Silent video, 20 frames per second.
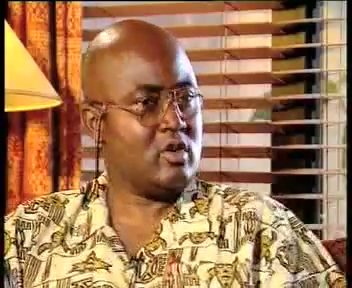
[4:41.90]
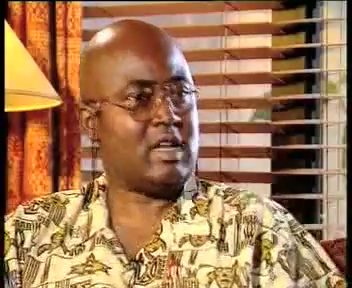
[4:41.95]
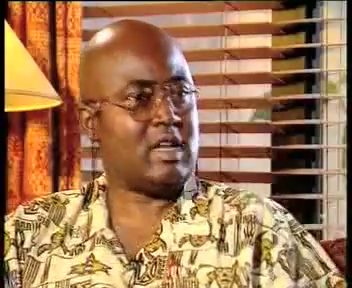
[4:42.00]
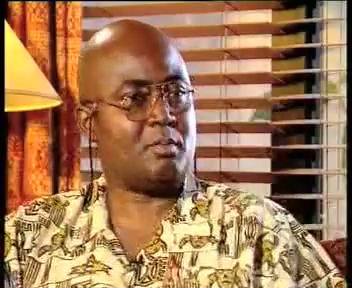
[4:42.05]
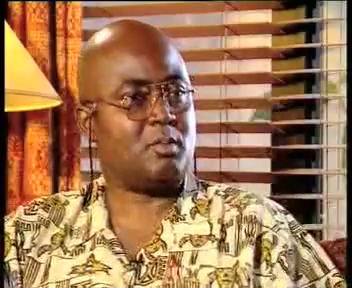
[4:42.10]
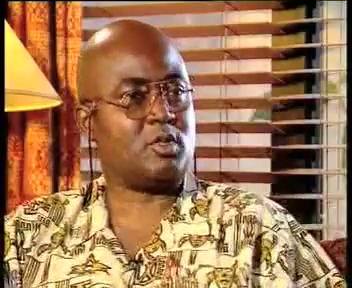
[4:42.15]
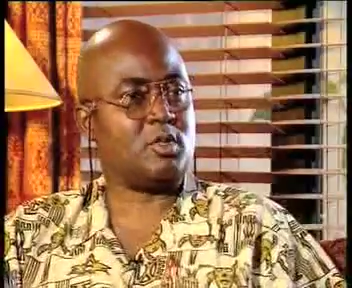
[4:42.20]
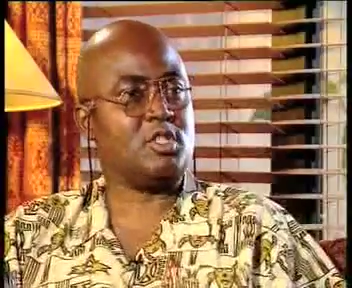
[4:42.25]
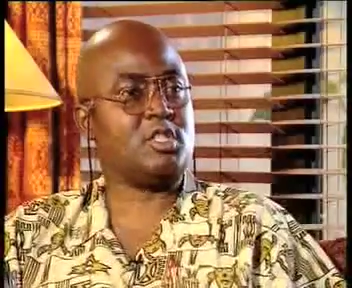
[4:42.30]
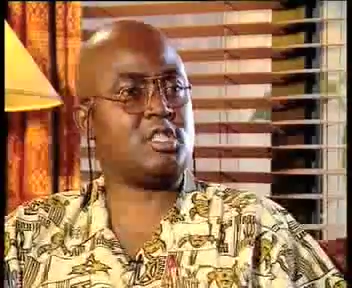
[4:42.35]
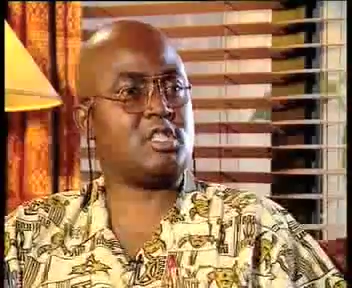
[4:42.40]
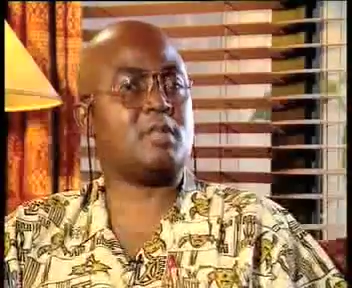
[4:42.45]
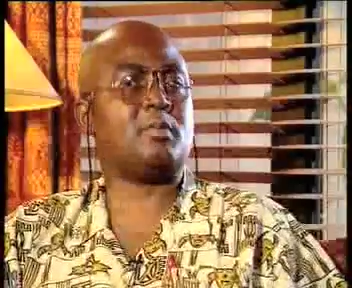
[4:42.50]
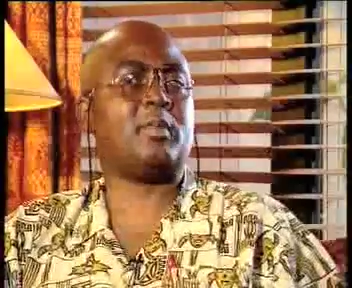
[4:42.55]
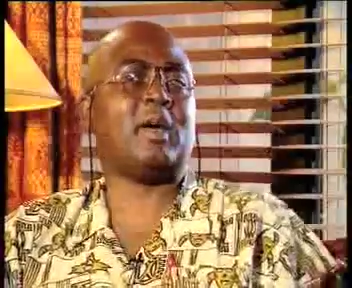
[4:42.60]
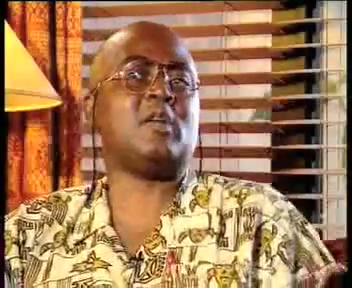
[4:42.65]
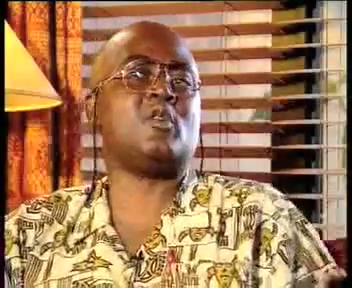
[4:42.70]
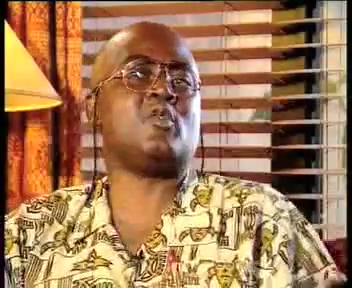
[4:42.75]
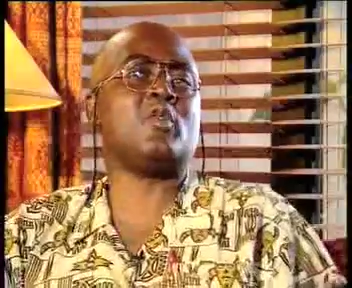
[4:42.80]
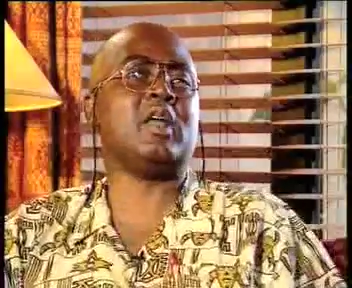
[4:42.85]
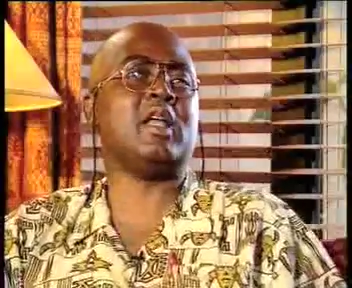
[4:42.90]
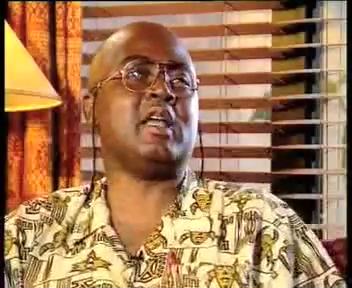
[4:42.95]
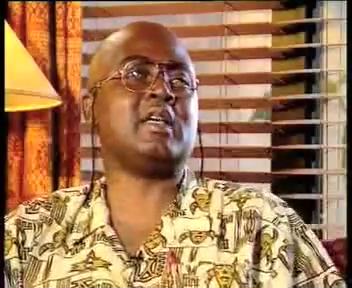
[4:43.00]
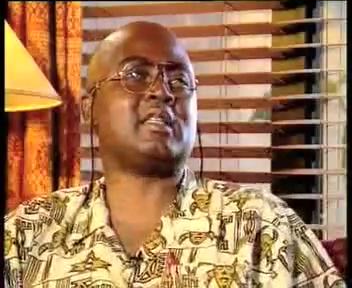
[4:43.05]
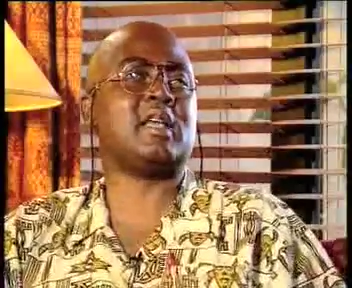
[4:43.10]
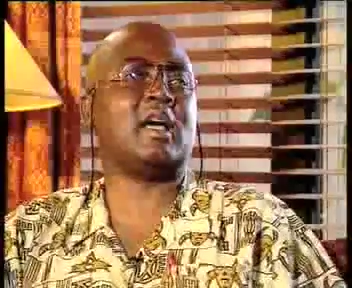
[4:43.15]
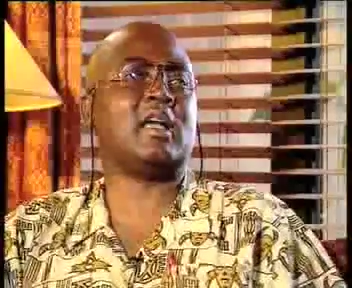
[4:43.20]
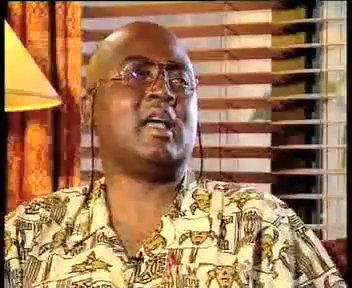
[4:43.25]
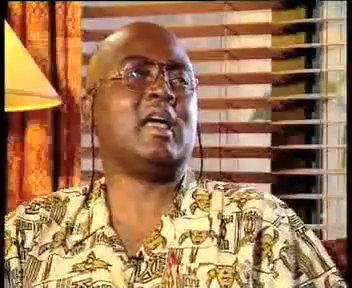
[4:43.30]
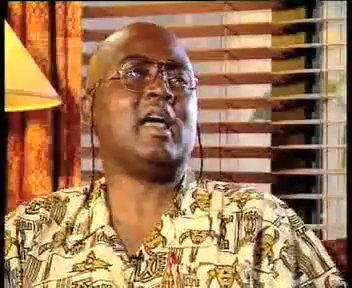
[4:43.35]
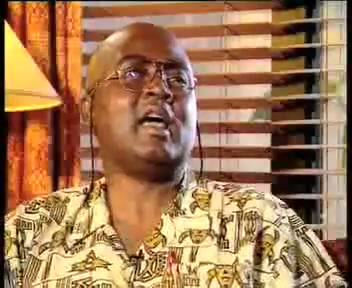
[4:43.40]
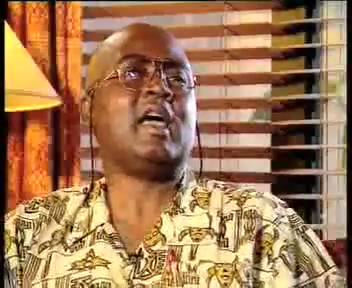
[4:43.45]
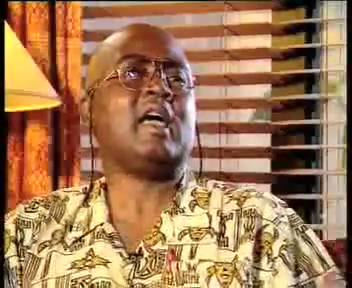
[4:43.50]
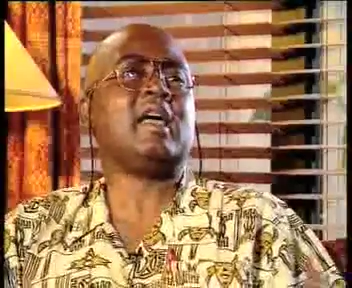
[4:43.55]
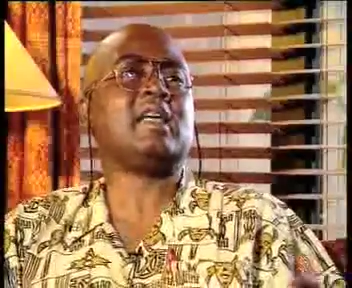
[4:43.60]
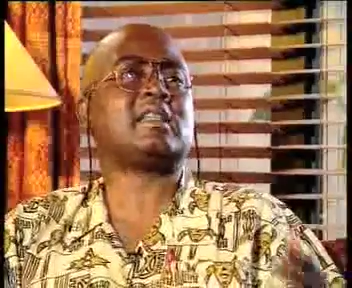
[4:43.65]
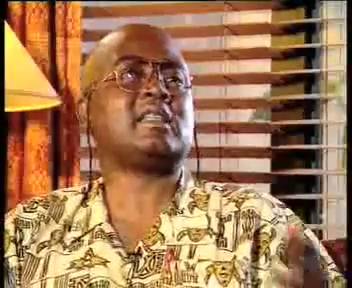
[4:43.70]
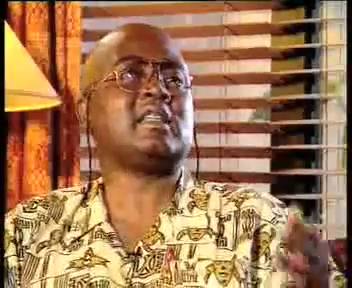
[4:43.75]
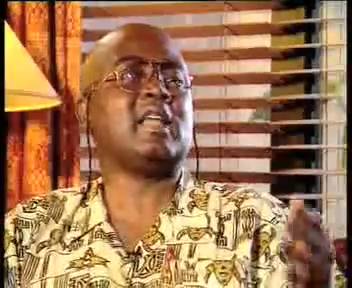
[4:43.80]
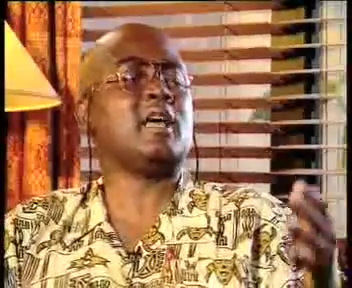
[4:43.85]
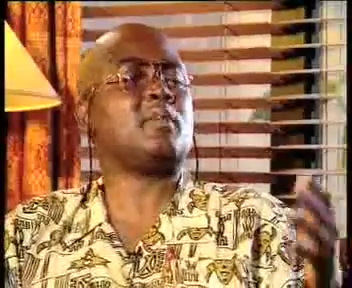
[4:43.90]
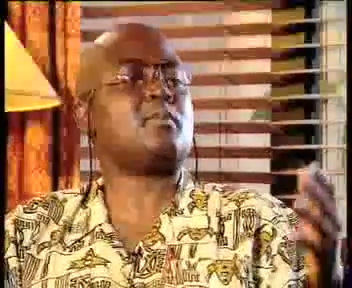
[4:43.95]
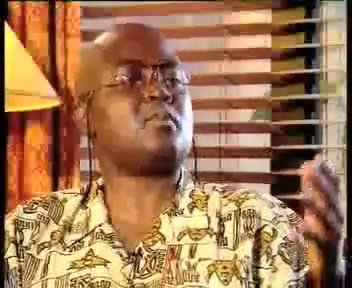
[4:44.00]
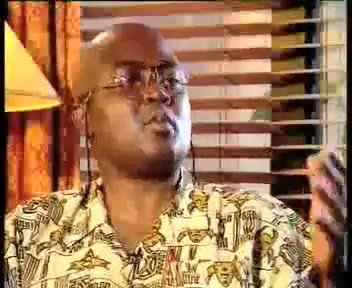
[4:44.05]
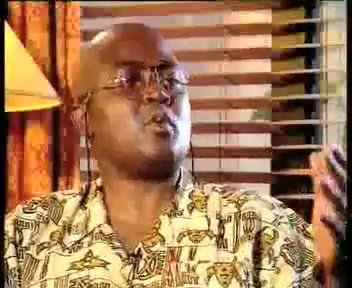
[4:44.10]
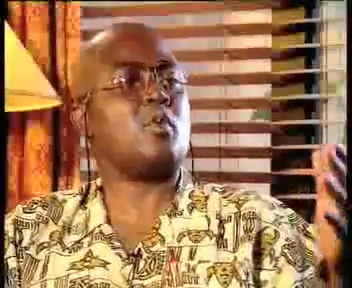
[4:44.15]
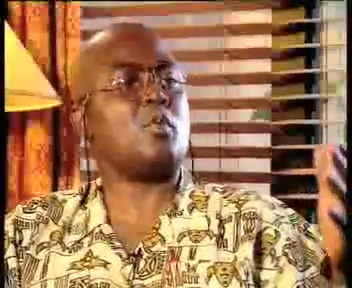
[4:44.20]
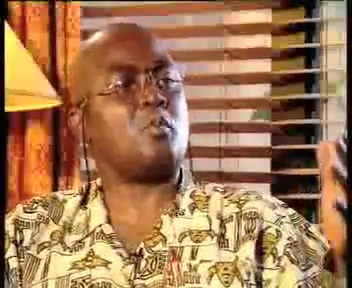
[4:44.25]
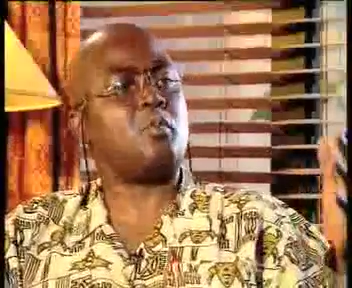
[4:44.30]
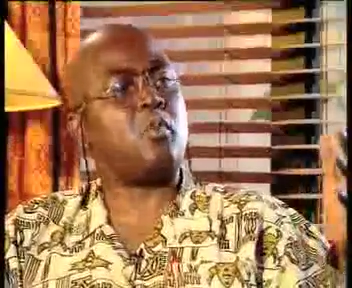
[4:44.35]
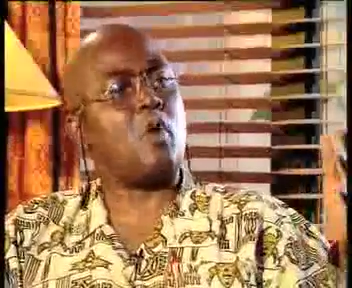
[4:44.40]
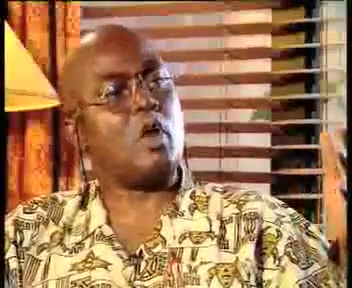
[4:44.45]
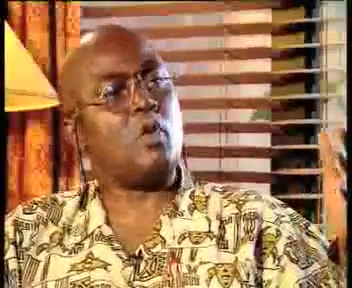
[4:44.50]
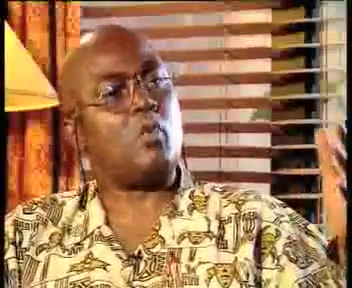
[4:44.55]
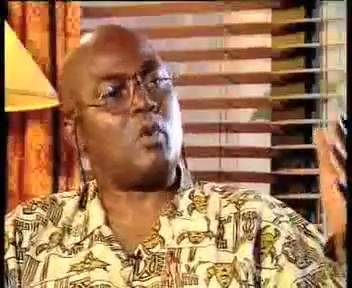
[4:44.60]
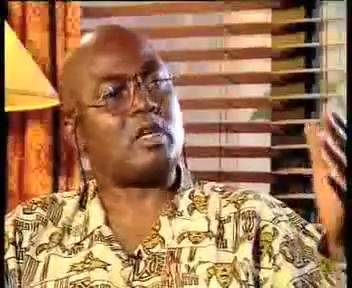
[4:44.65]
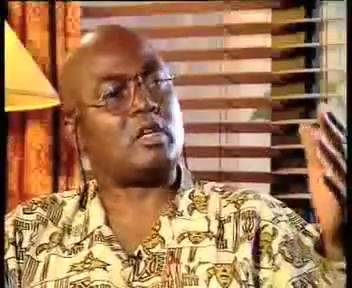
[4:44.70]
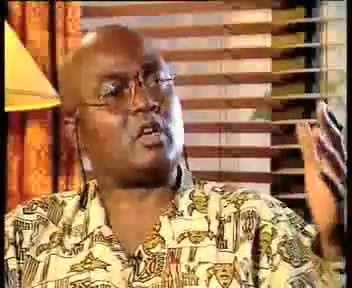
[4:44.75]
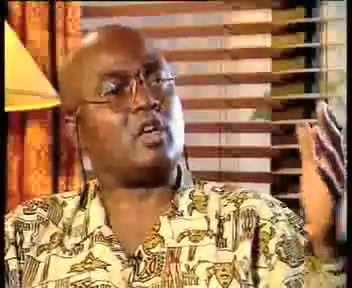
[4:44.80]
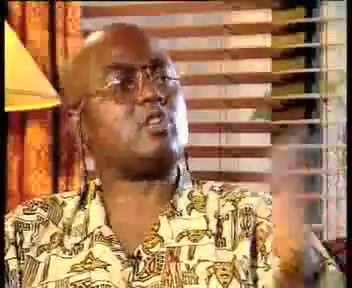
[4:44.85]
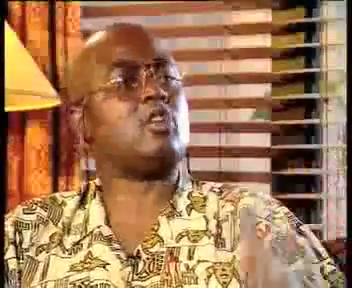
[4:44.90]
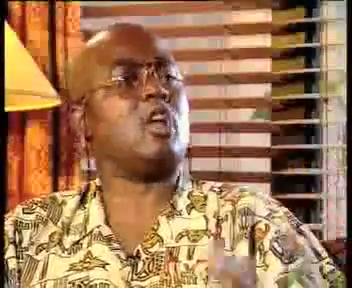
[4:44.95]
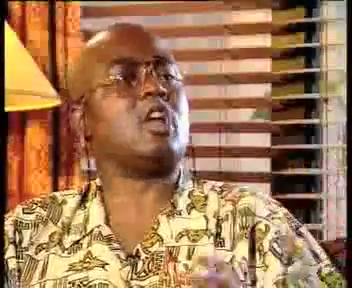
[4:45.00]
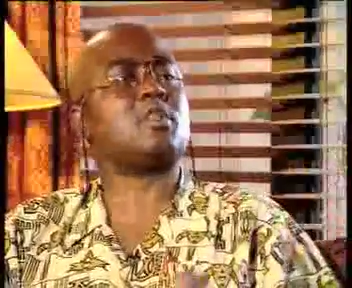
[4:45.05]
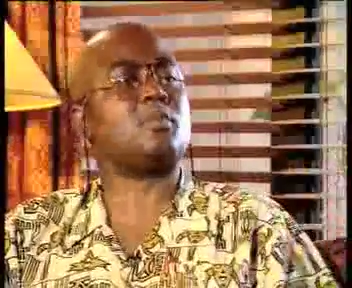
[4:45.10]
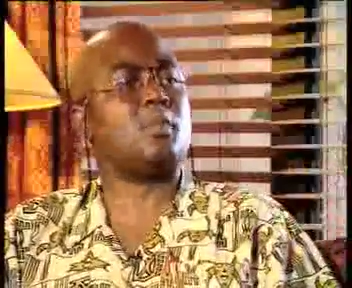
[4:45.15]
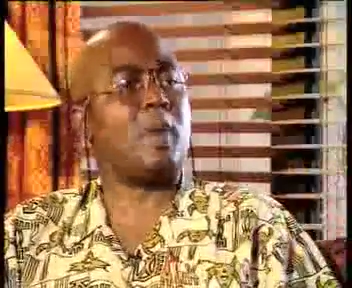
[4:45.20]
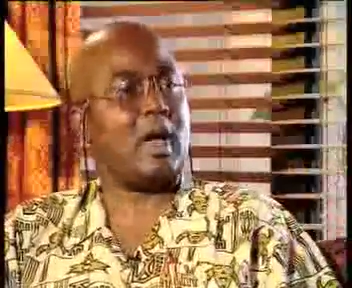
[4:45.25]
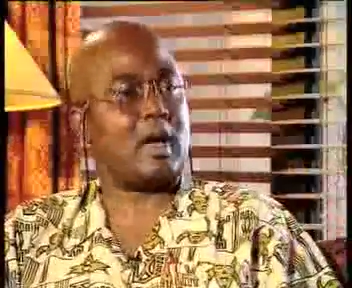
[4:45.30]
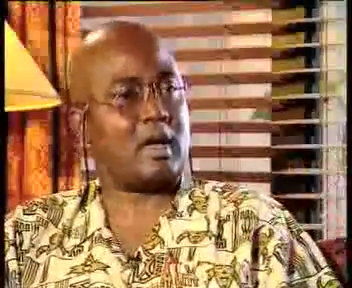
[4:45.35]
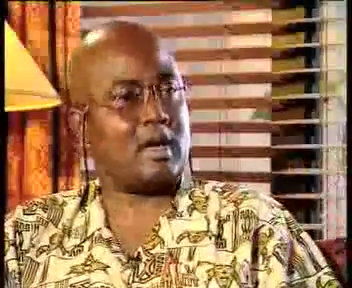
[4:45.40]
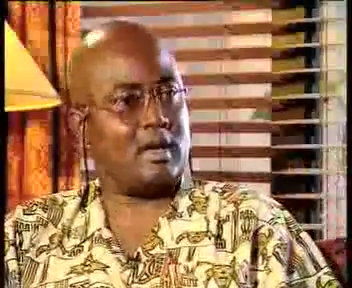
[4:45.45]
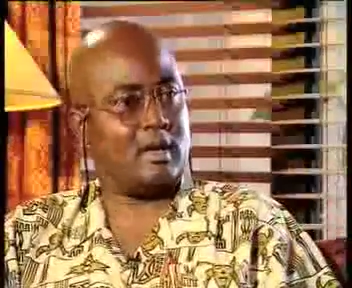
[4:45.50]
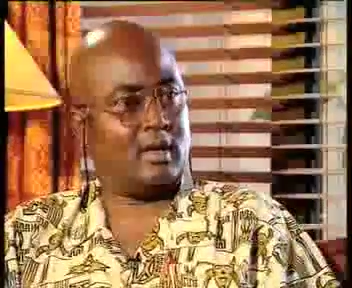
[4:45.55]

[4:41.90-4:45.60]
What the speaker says: that position, but you realize that it's like pouring water on dog's back.